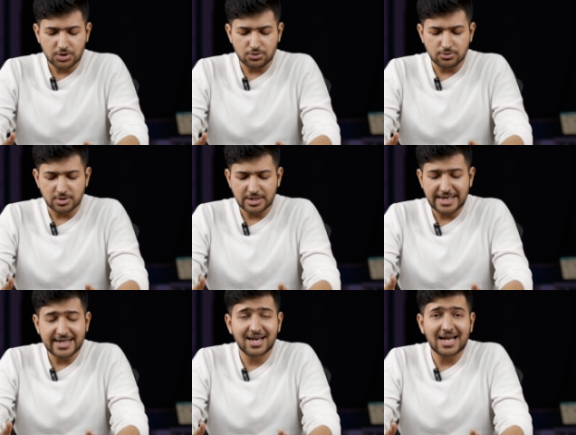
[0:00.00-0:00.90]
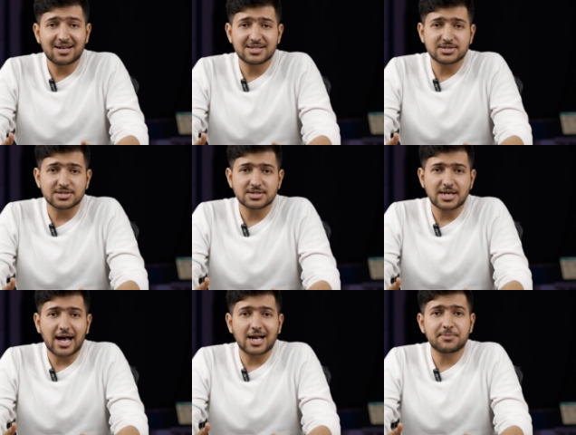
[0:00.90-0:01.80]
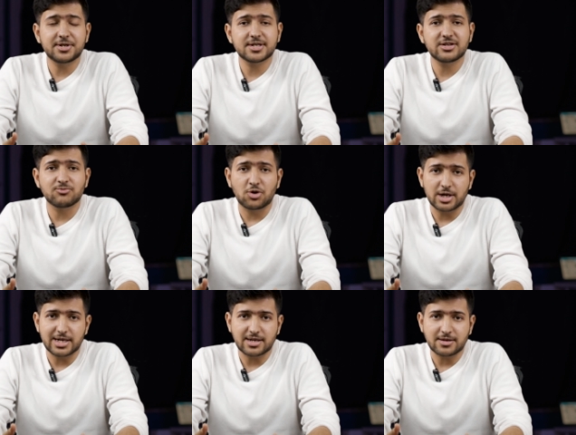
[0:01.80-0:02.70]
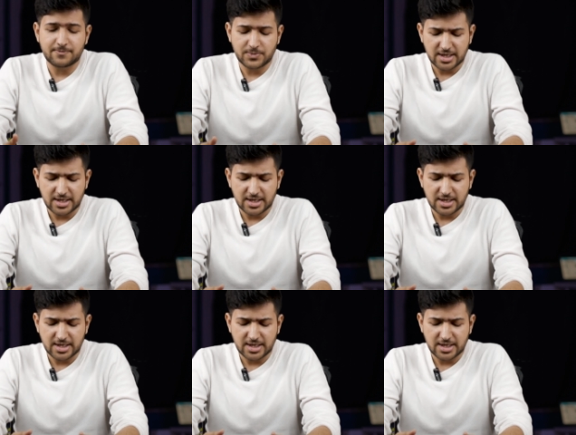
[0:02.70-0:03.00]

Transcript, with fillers: through data analysis and predictive modeling.